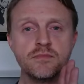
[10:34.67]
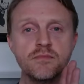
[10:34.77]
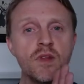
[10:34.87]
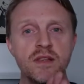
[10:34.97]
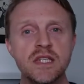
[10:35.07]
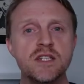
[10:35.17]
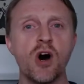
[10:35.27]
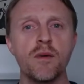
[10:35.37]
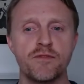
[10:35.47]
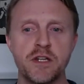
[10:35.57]
this is not
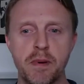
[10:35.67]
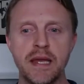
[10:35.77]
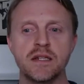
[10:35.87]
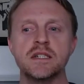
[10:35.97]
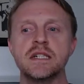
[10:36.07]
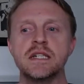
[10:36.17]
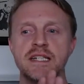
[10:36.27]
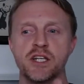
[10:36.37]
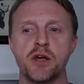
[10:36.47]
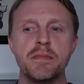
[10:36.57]
up for debate. It's a
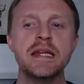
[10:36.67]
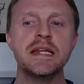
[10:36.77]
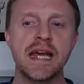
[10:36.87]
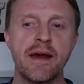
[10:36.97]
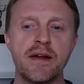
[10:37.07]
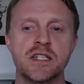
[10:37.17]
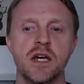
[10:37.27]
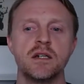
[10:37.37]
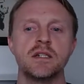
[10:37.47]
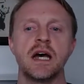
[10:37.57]
comedic character
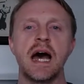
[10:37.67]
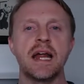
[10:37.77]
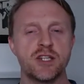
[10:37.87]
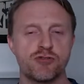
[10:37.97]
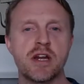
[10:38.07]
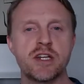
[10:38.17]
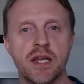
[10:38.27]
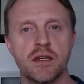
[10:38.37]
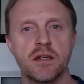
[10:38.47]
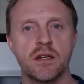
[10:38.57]
and it's tragic,
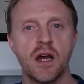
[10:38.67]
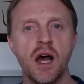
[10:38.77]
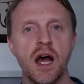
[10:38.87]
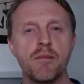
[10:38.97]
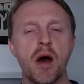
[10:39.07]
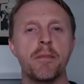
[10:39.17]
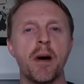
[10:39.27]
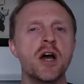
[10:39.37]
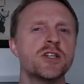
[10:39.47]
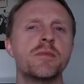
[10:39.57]
but
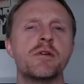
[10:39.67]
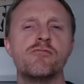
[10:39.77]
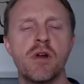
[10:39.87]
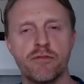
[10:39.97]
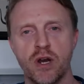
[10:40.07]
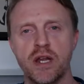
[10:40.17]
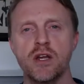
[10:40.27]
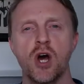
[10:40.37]
it's only been very